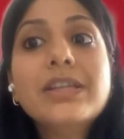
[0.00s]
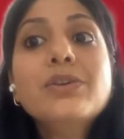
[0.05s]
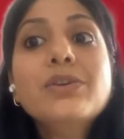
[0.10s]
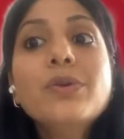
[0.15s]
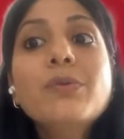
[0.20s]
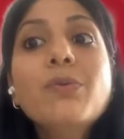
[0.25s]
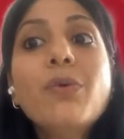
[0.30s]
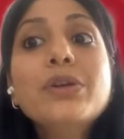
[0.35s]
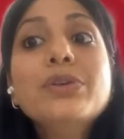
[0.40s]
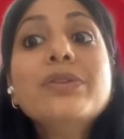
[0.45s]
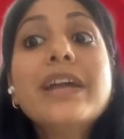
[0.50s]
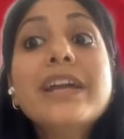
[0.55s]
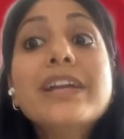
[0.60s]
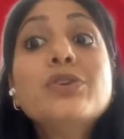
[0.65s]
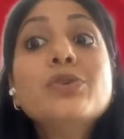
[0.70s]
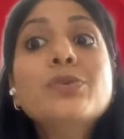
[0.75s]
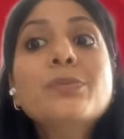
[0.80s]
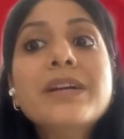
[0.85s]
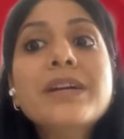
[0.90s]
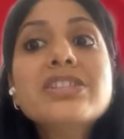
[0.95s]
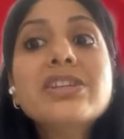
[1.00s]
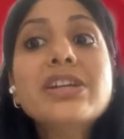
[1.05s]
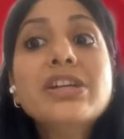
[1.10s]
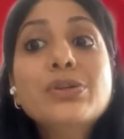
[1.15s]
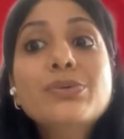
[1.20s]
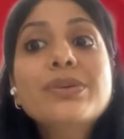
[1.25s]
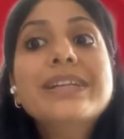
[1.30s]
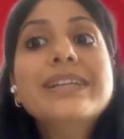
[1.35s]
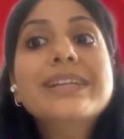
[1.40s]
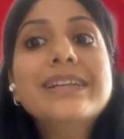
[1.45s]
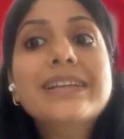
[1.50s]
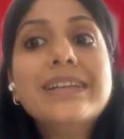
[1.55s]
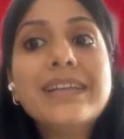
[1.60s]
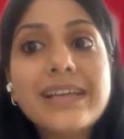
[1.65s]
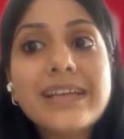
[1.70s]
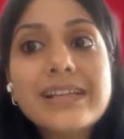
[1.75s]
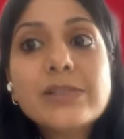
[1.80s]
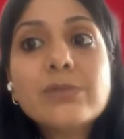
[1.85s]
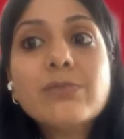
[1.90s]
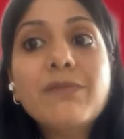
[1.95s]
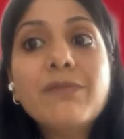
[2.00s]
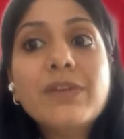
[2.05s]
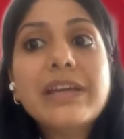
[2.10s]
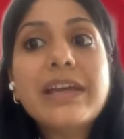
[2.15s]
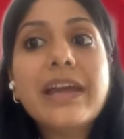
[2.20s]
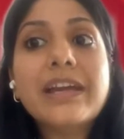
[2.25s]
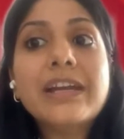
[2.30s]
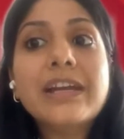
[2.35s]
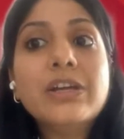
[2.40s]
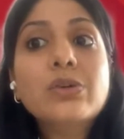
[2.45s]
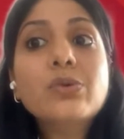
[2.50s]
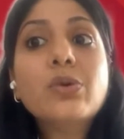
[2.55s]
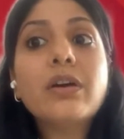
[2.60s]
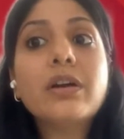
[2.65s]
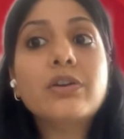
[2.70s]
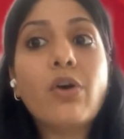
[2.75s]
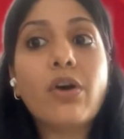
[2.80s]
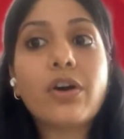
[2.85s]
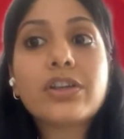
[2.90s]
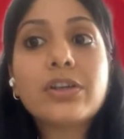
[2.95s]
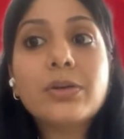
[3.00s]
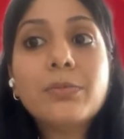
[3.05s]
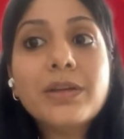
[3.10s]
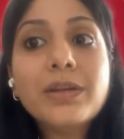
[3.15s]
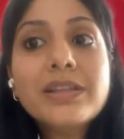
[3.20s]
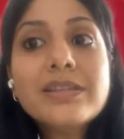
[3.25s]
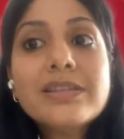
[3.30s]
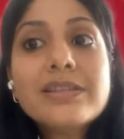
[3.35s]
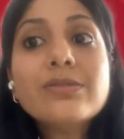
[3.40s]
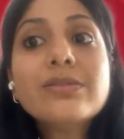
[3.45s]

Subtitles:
want to get too much into details when we get into documents.